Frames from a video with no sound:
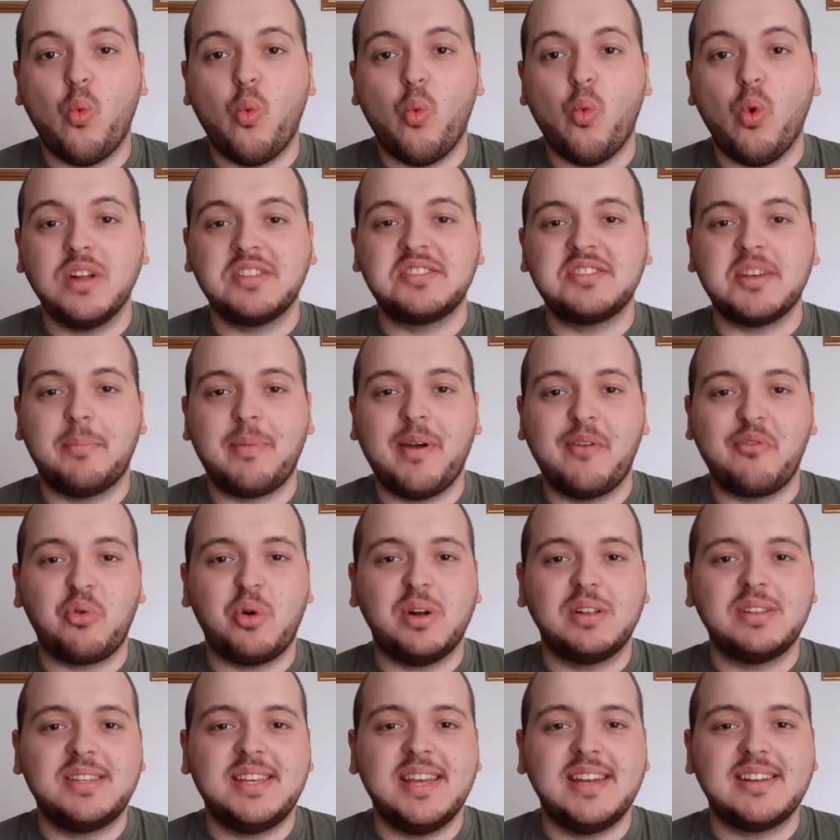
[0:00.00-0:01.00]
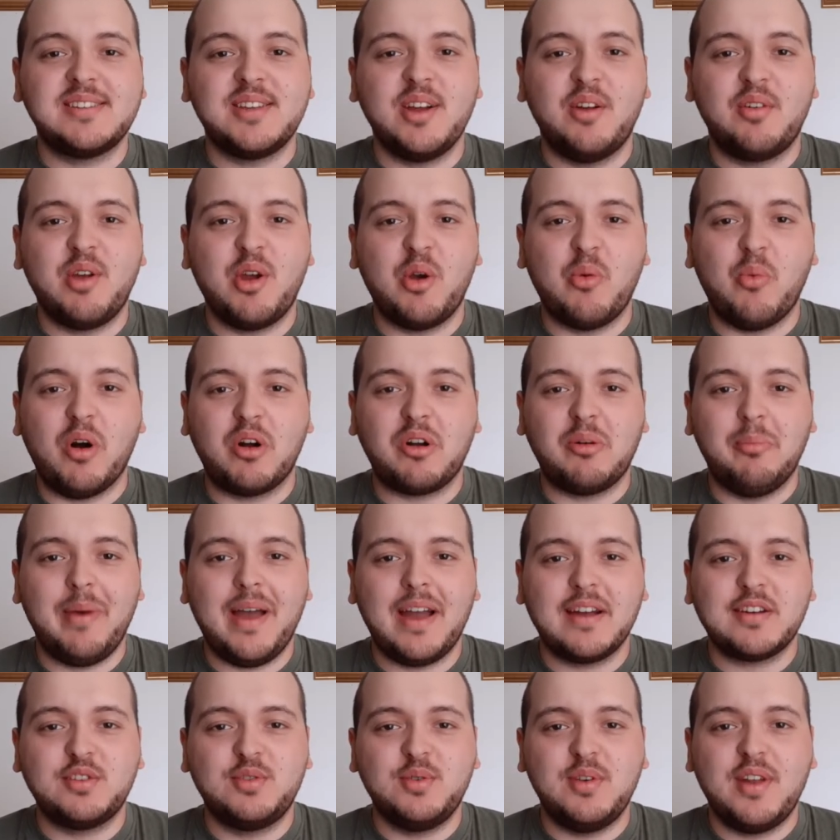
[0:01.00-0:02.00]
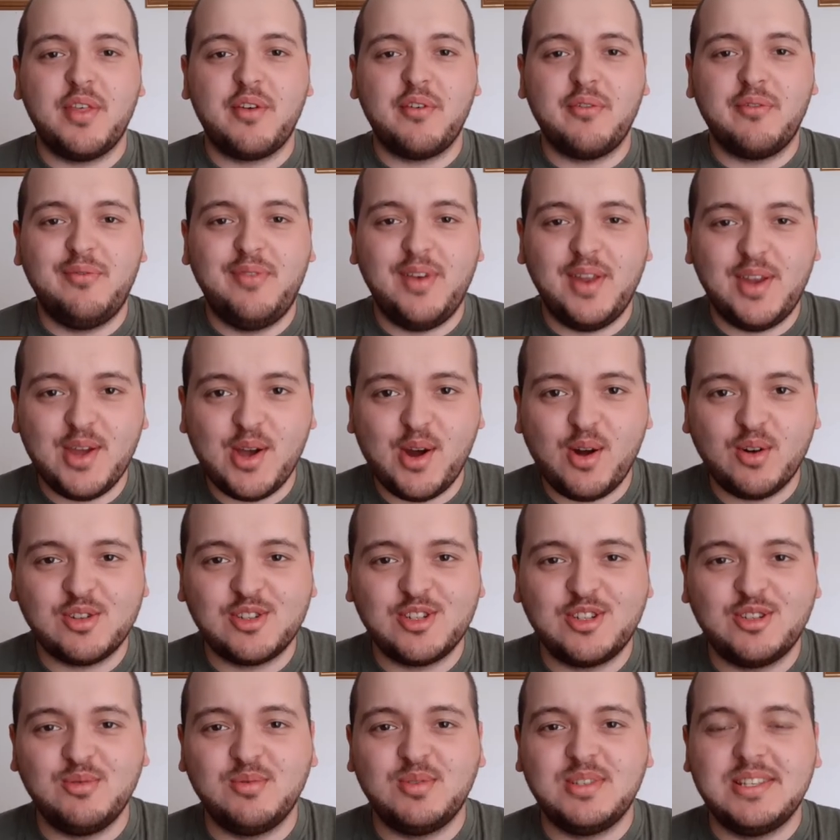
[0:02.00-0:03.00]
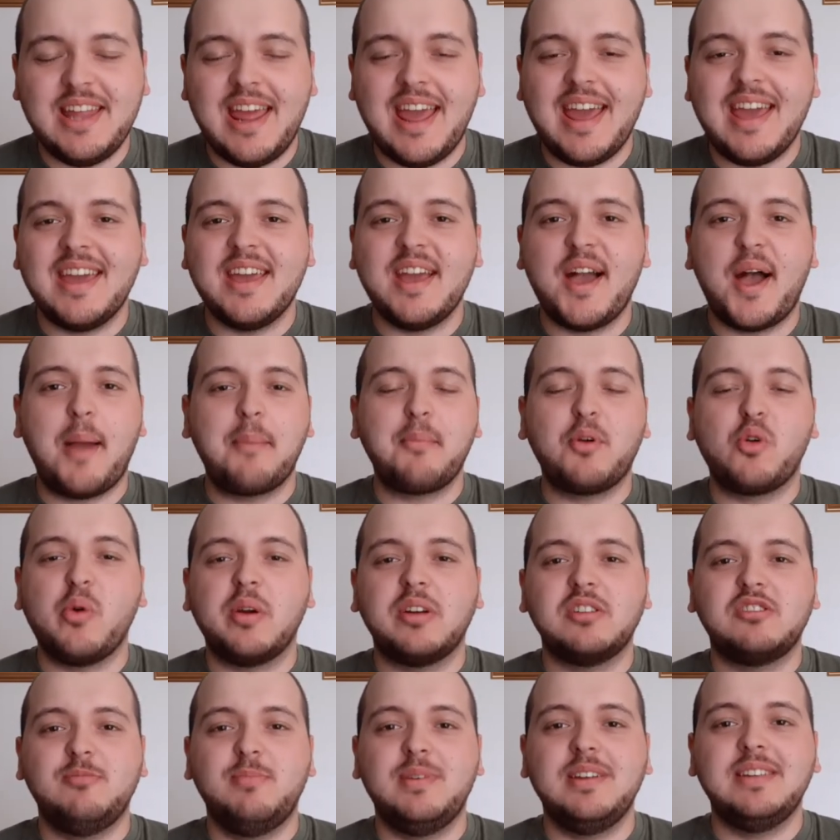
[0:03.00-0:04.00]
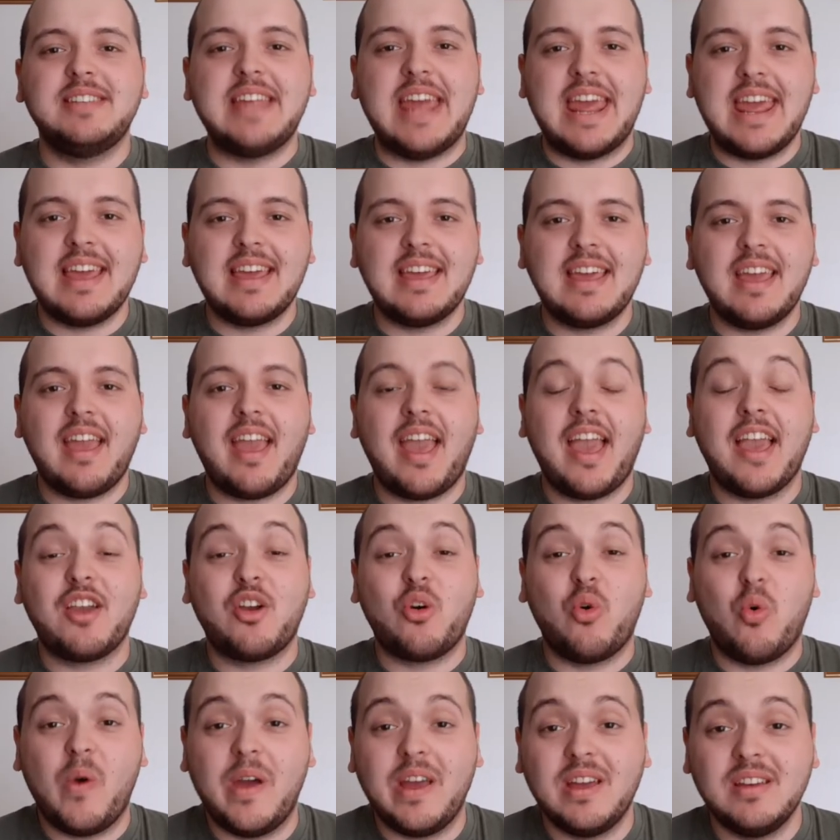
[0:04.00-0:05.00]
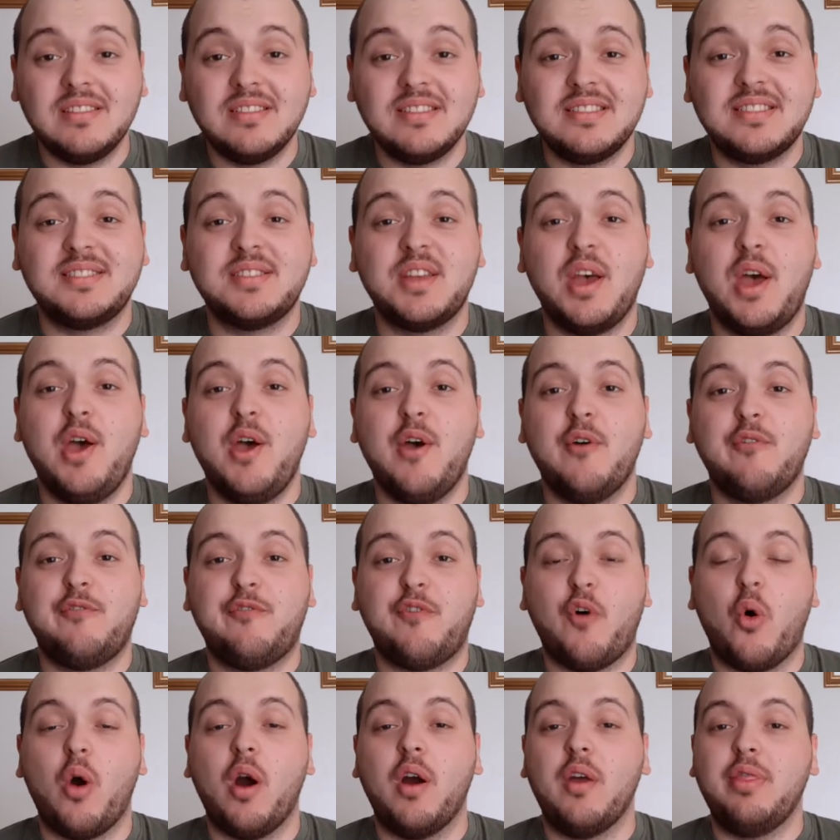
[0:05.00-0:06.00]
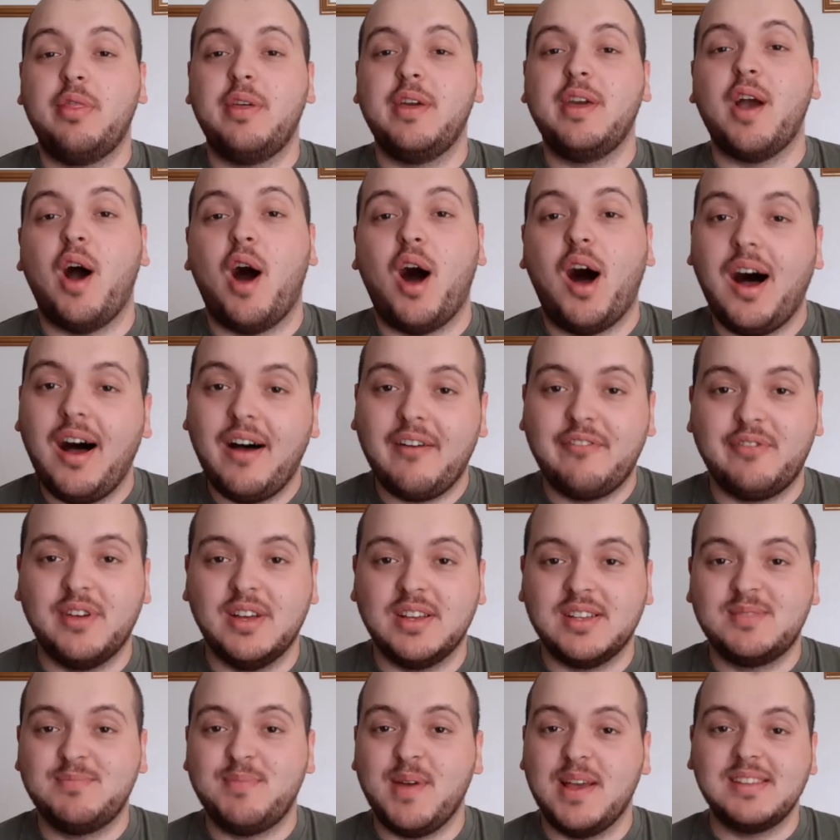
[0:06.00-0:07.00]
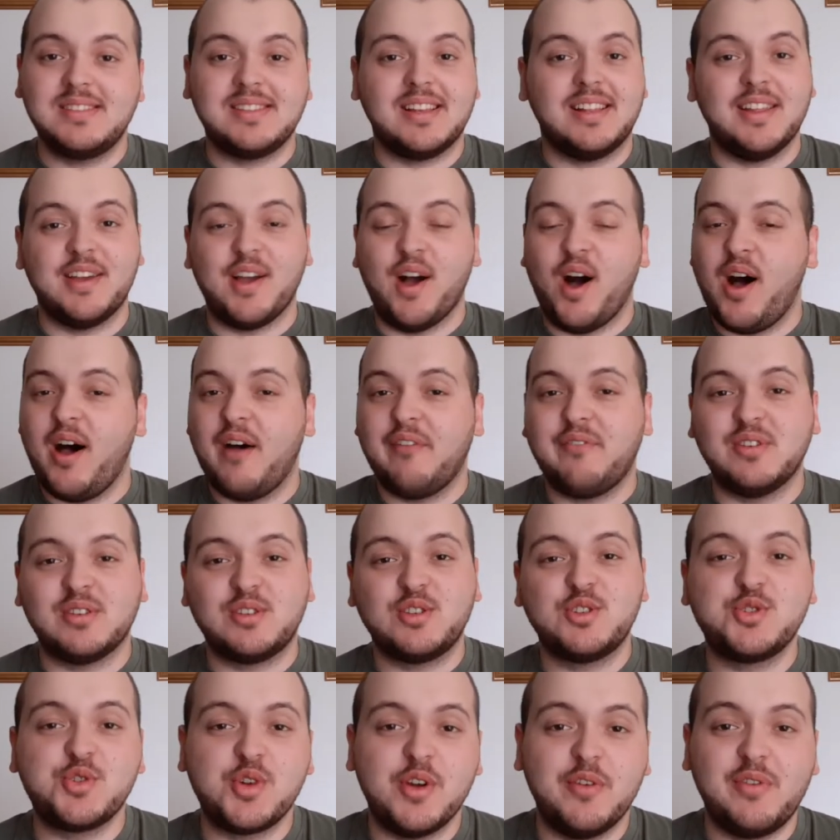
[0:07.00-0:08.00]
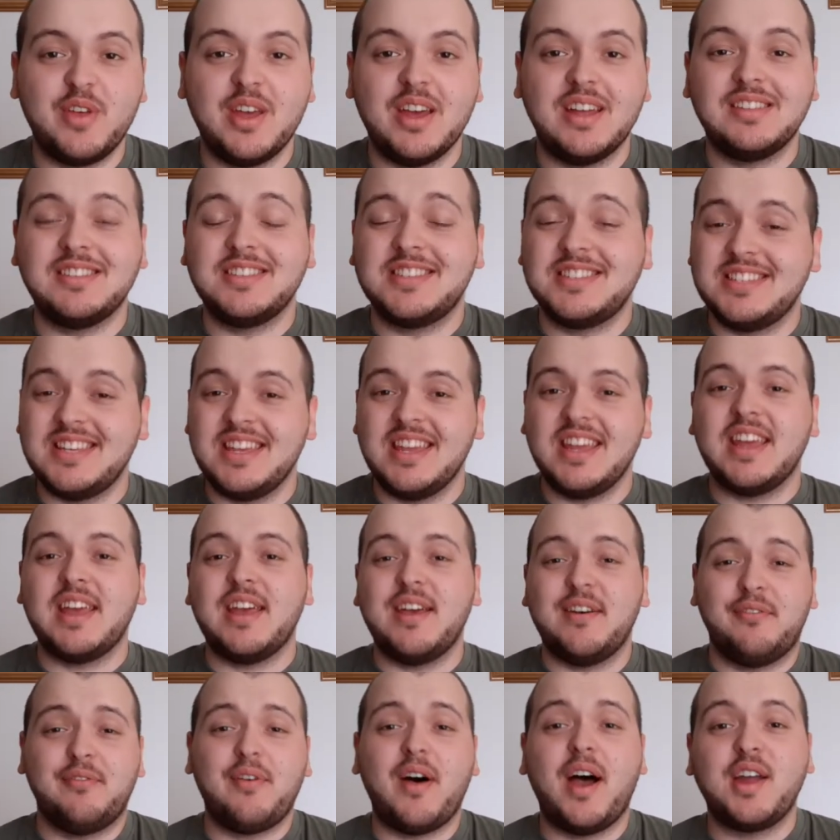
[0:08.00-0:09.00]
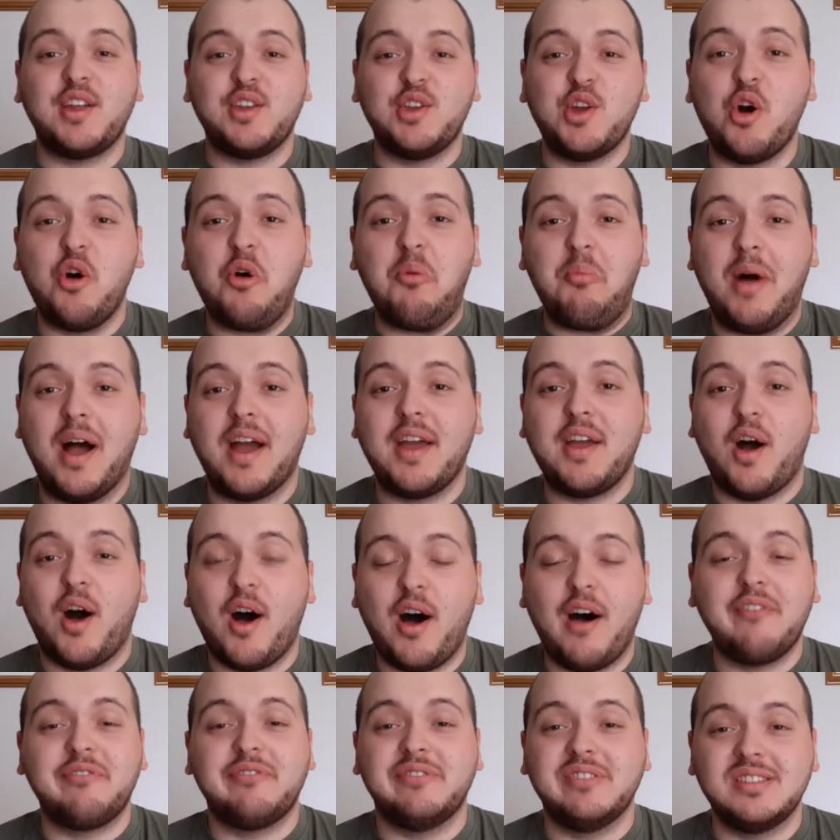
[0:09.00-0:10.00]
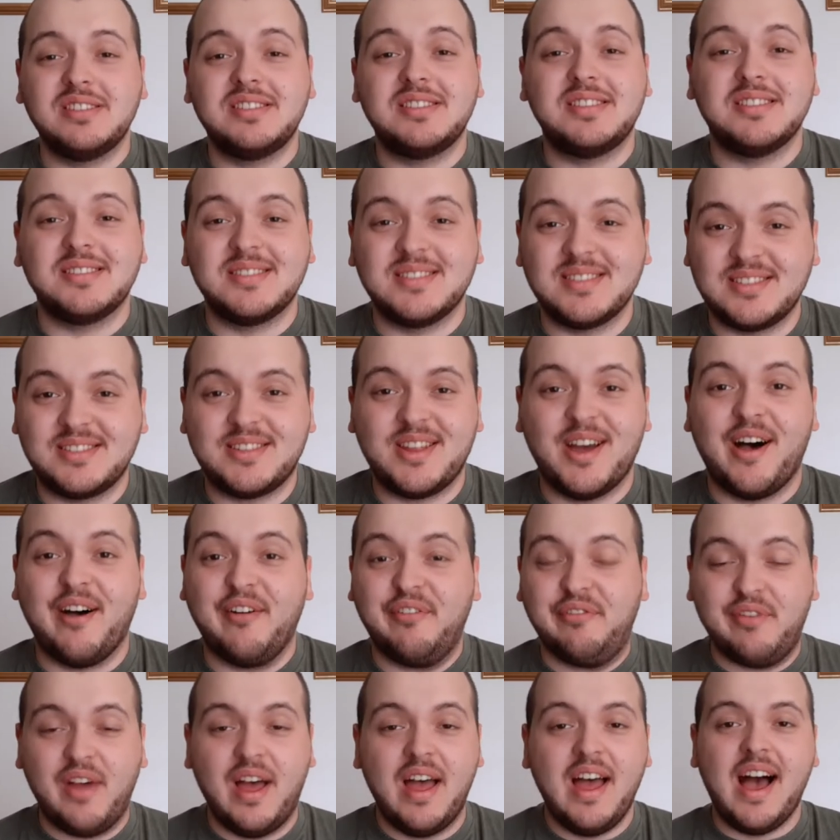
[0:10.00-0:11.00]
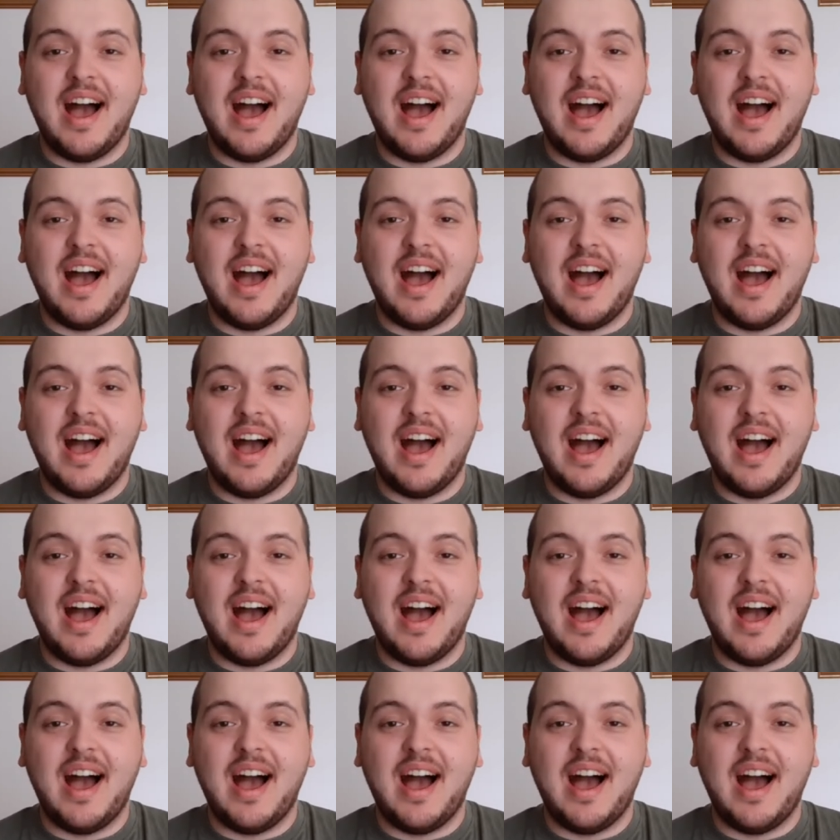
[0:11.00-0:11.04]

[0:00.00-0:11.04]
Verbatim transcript: What's up everyone, Takedown here, welcome back to another video. Today I'm going to be taking a quiz for The Office, basically office trivia and seeing if I know my office stuff.